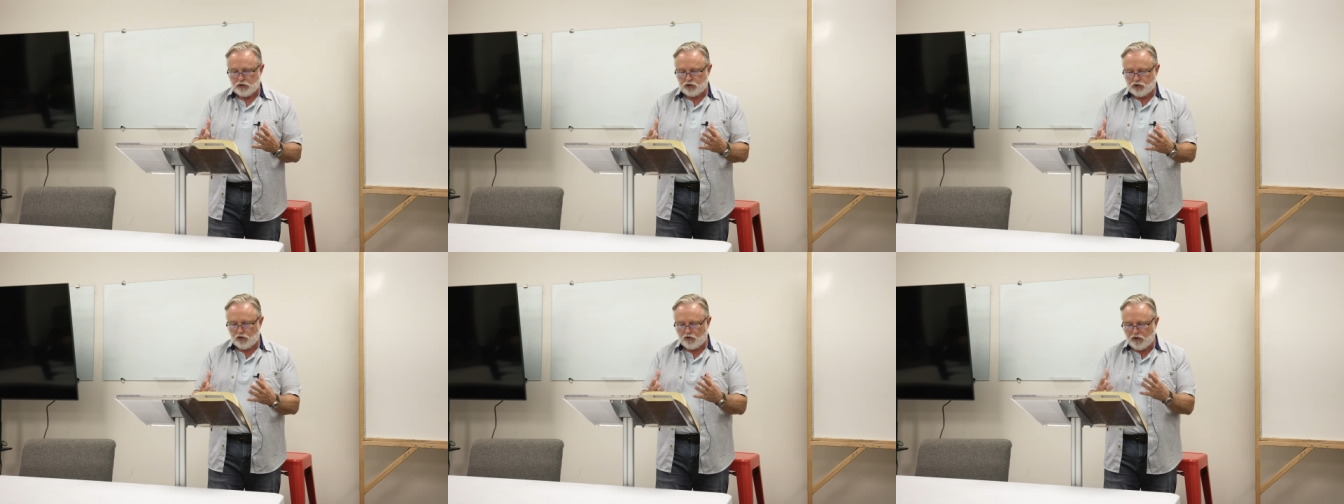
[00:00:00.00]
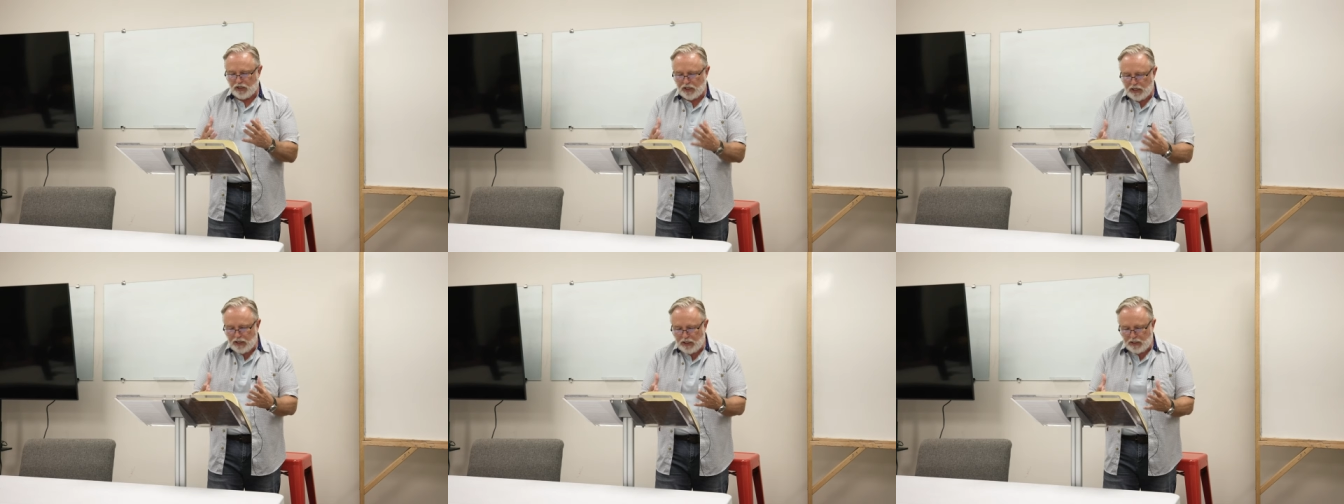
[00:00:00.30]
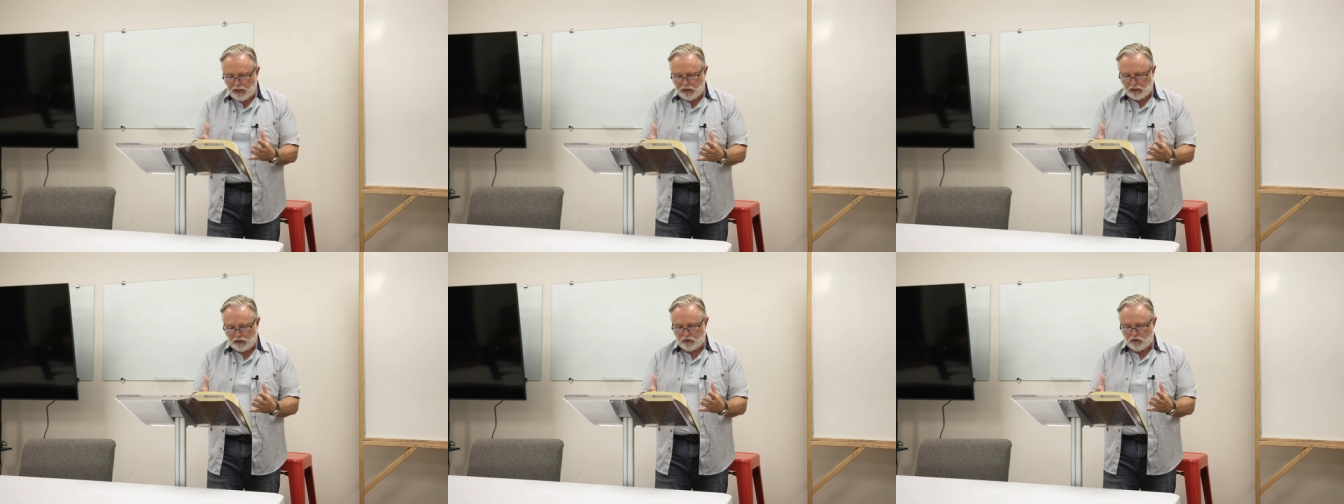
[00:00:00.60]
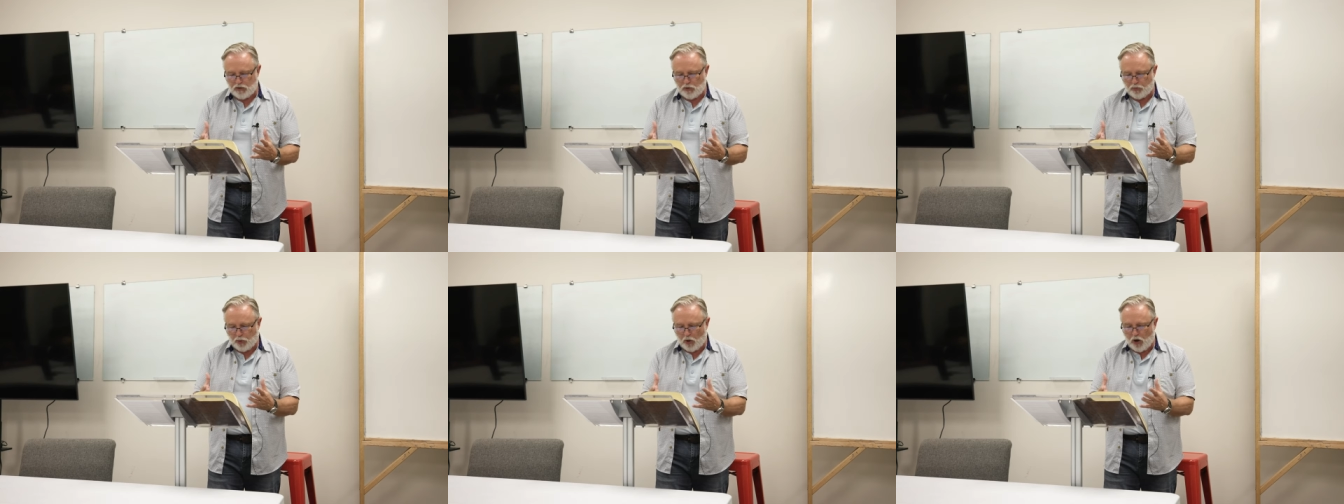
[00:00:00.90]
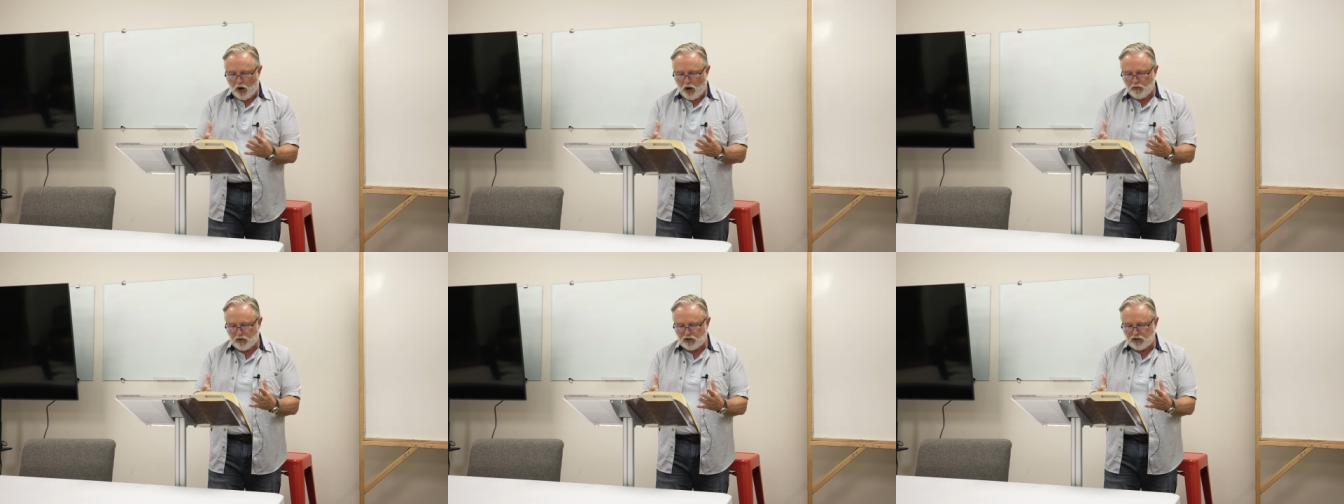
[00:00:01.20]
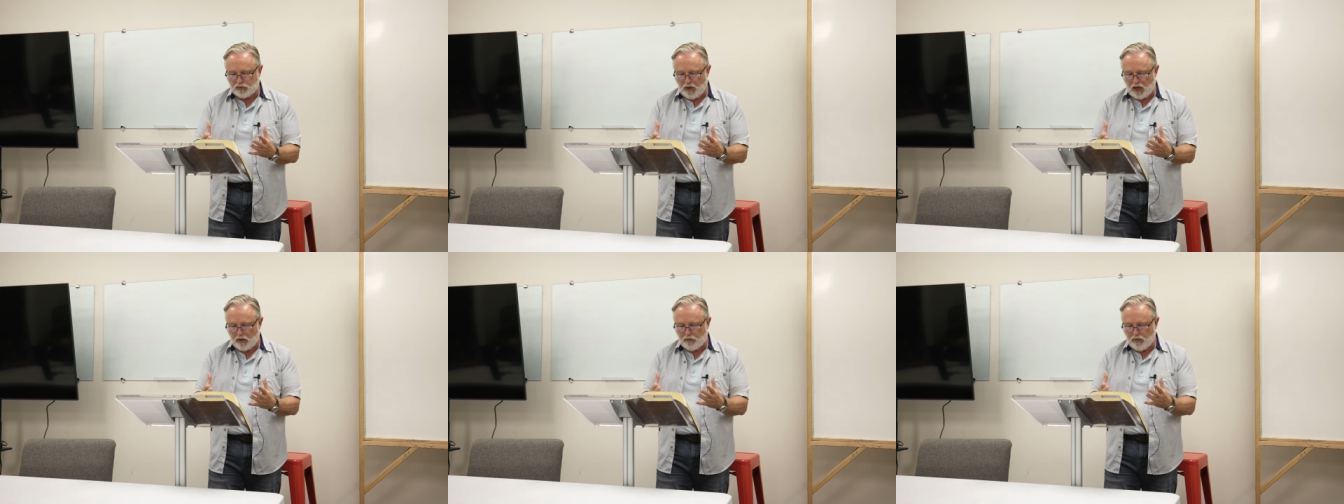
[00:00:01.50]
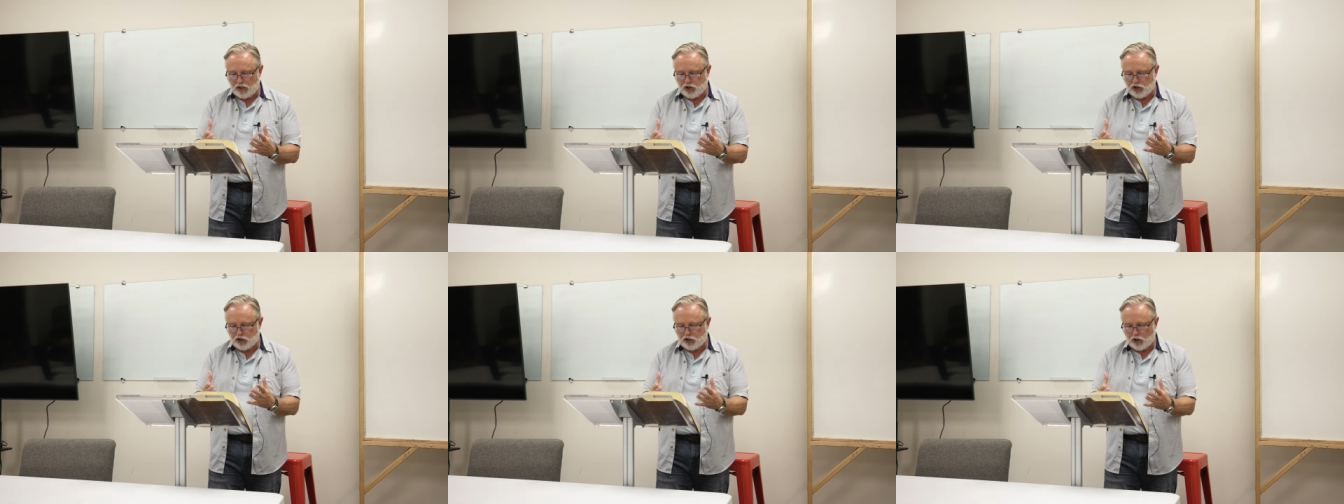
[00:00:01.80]
to the end the promise might
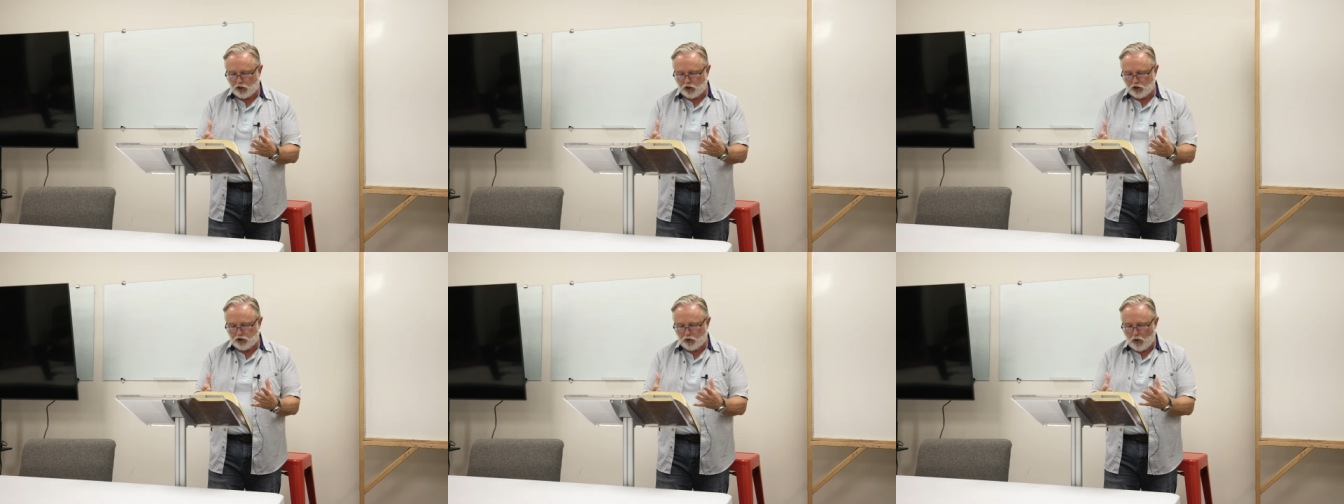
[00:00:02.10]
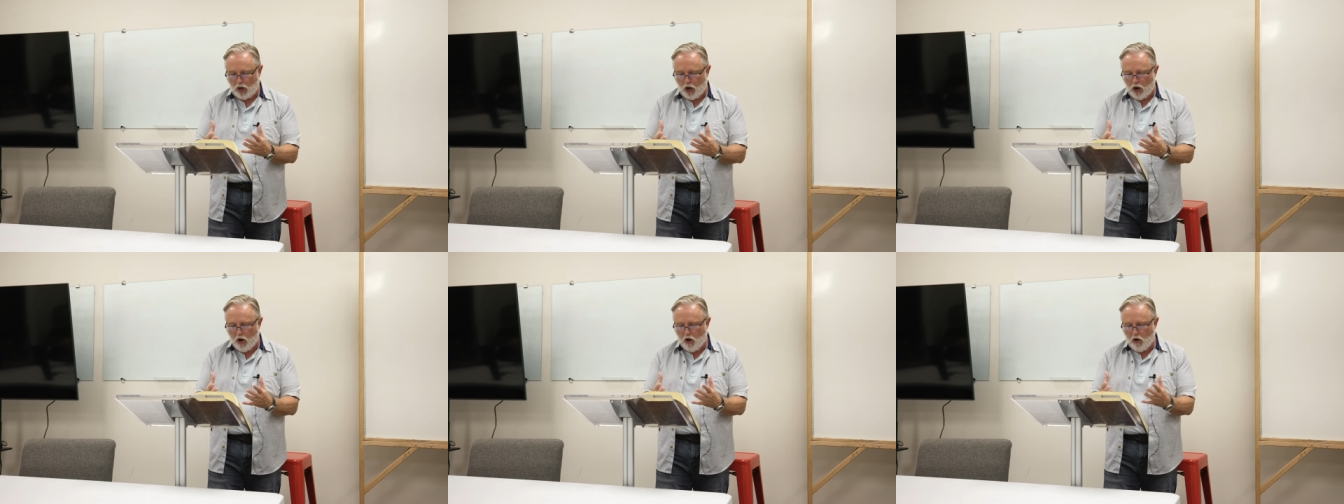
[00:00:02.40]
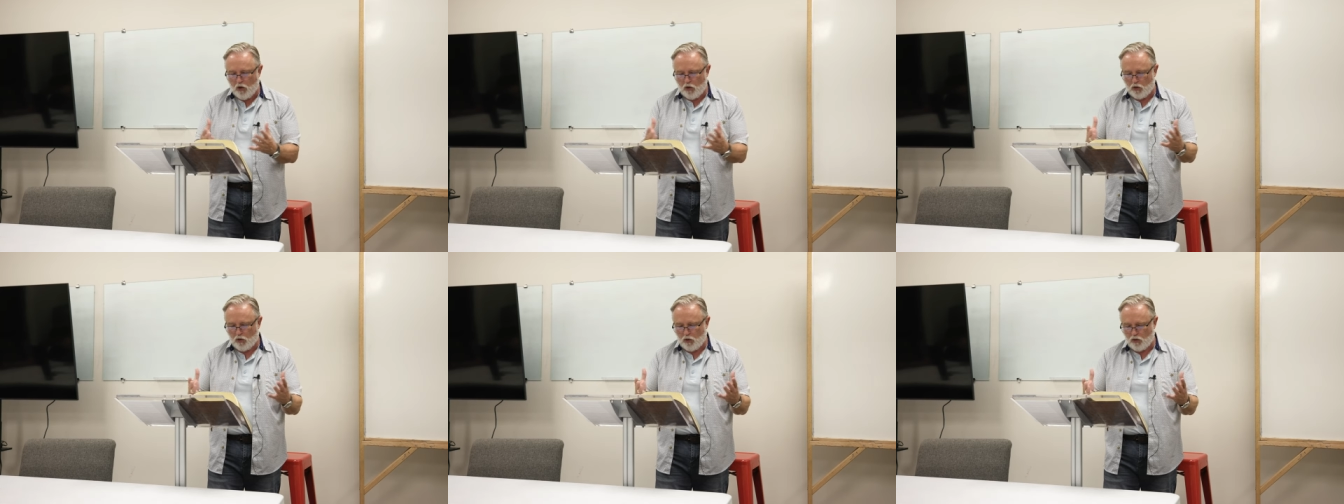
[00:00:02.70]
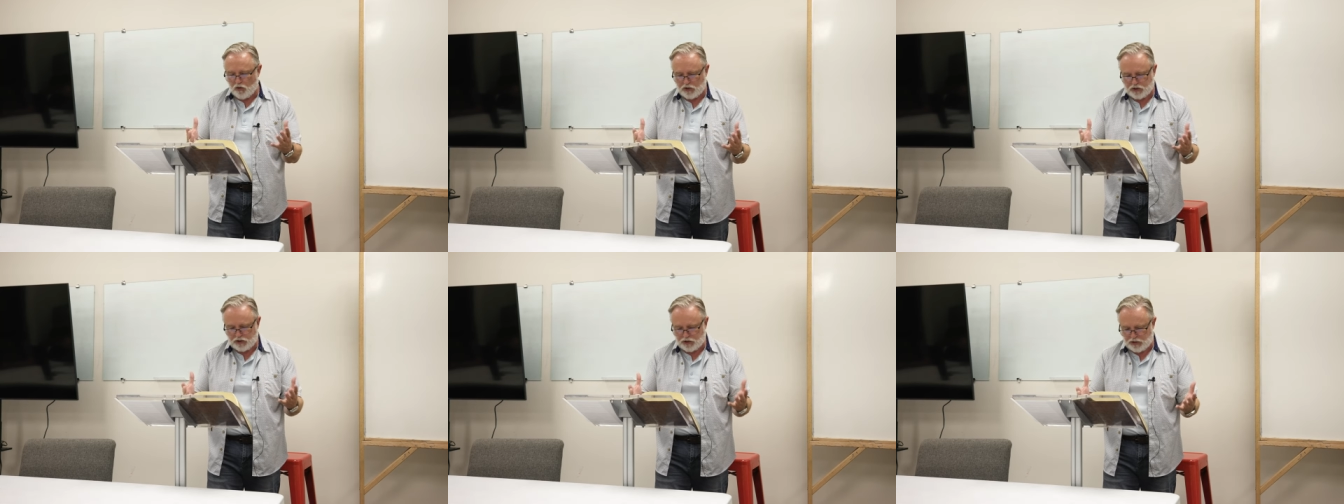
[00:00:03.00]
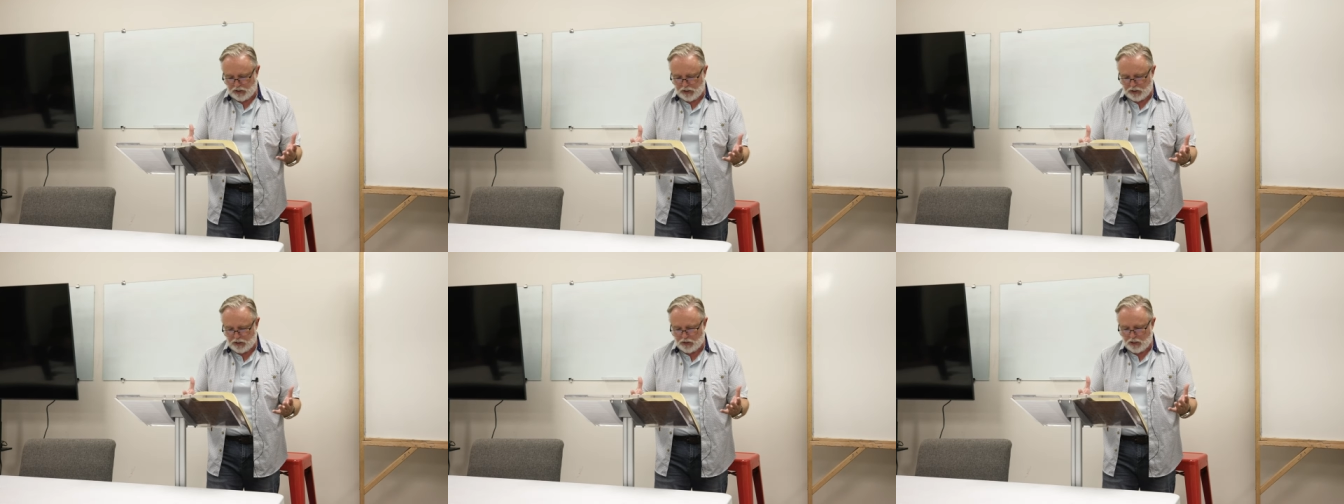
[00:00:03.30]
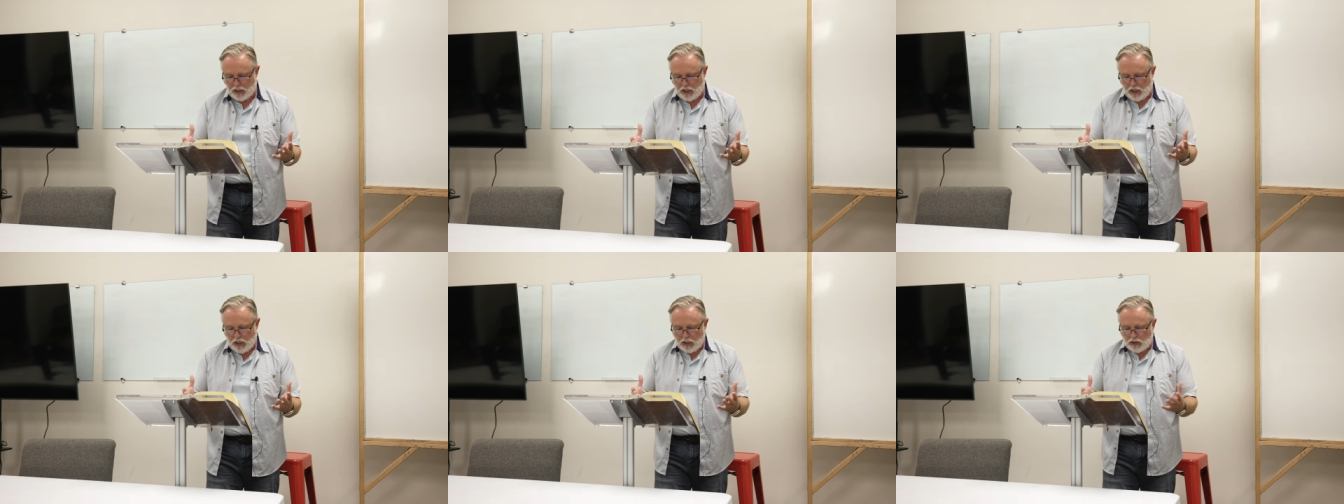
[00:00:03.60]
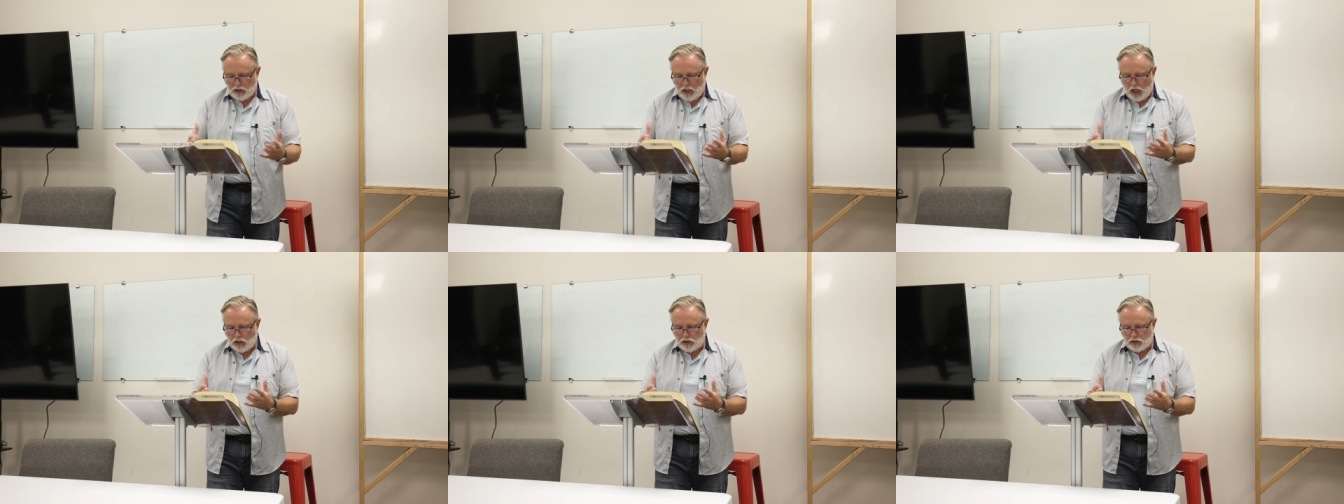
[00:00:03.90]
be sure to all the seed,
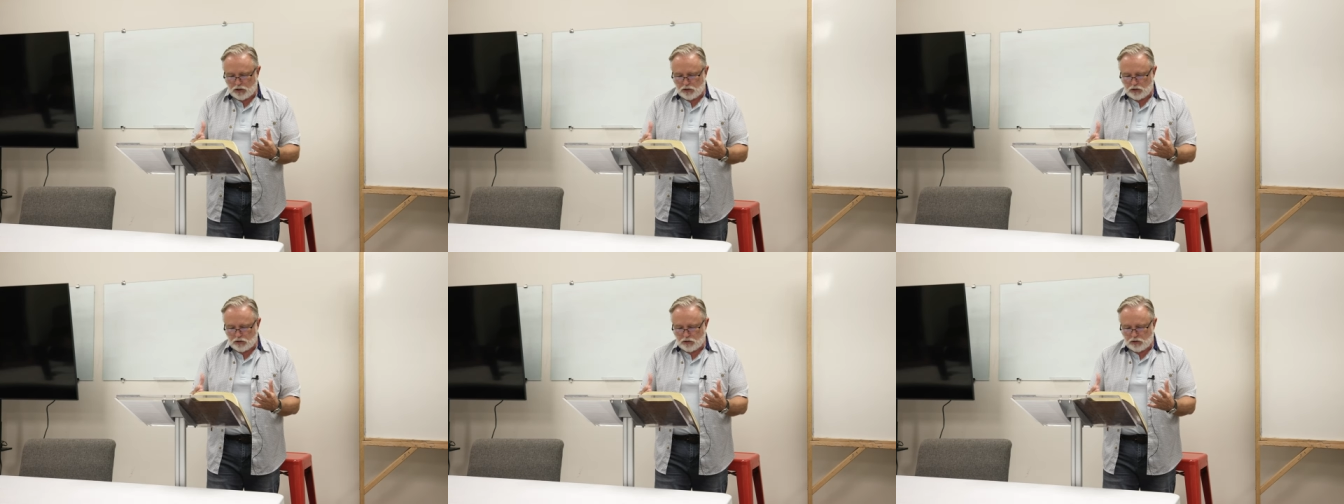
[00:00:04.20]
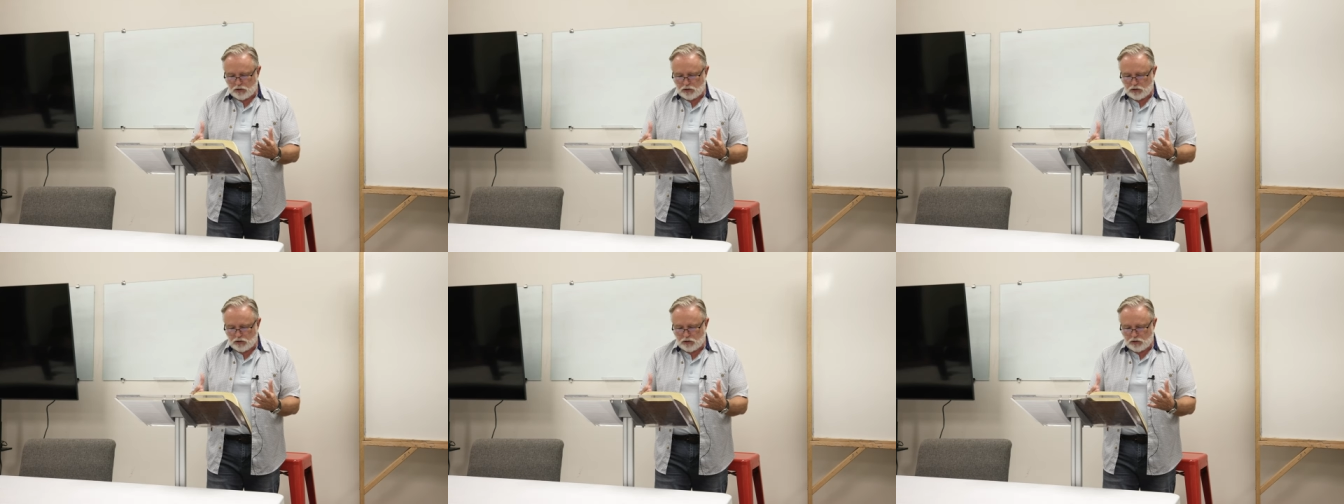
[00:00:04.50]
not